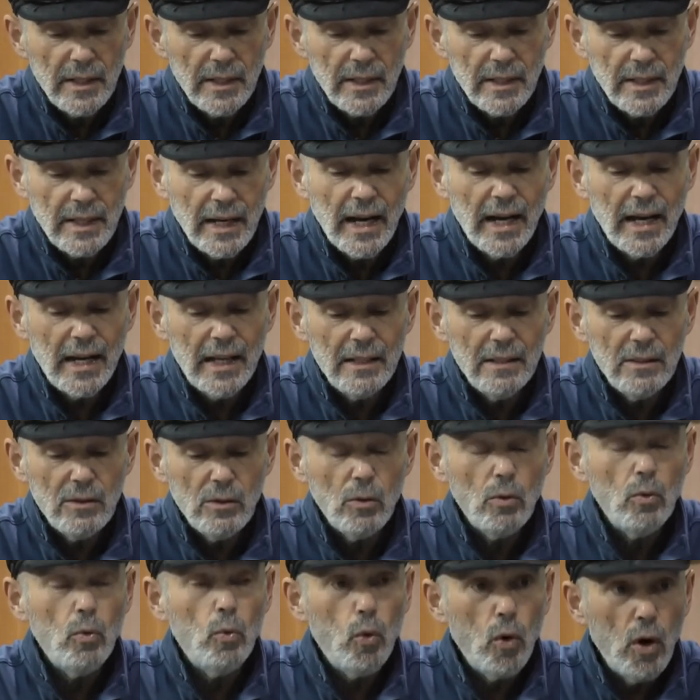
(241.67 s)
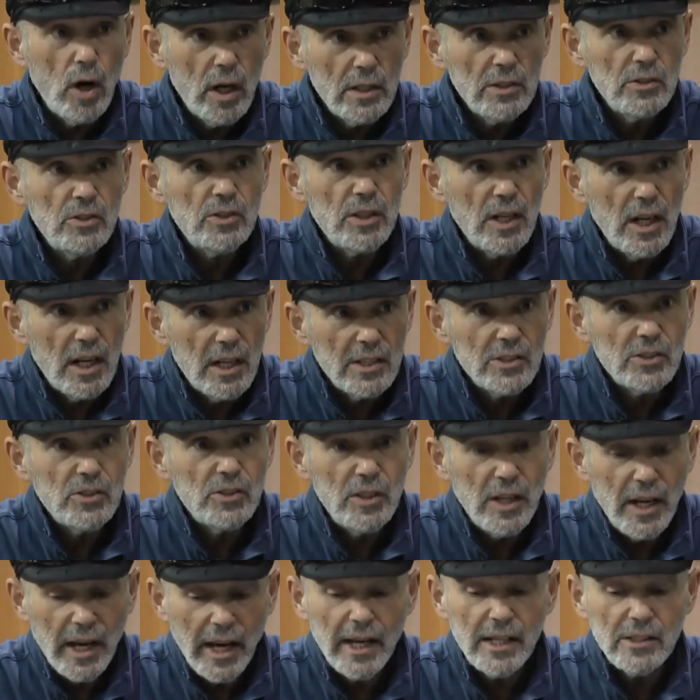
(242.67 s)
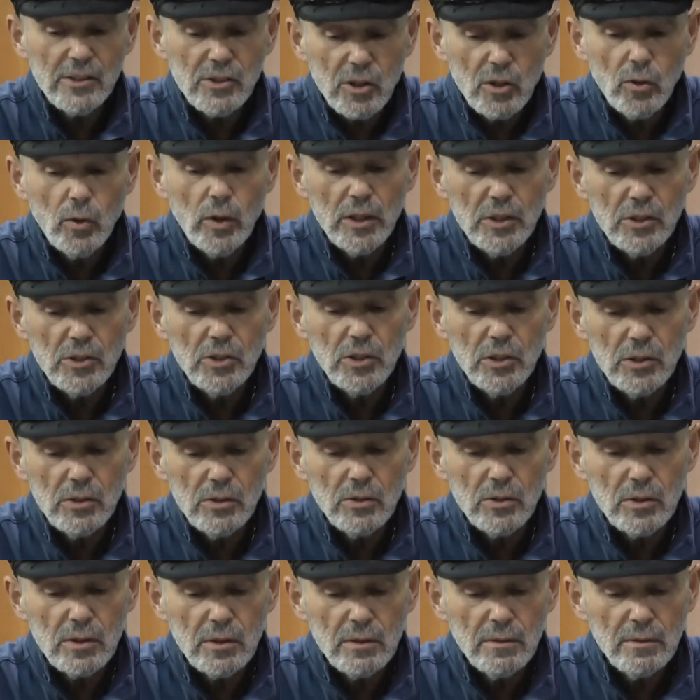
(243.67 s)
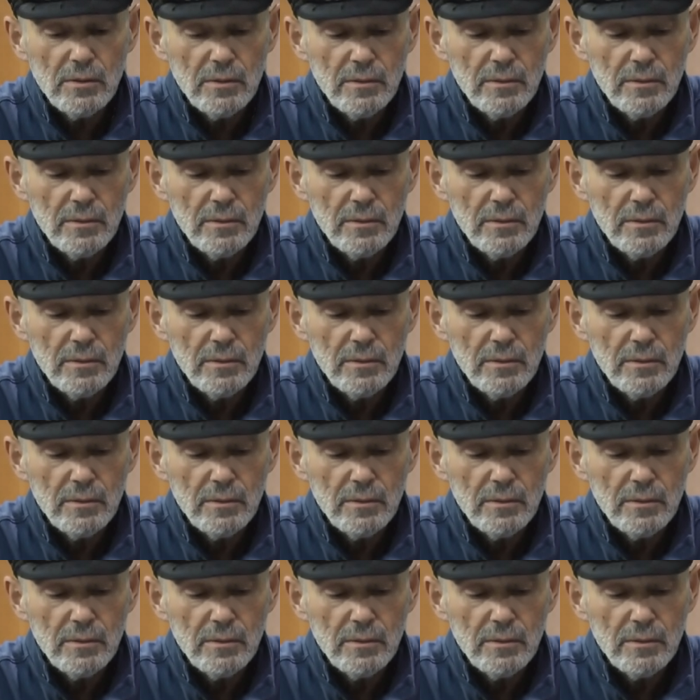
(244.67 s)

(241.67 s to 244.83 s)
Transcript: God wants us to ask questions.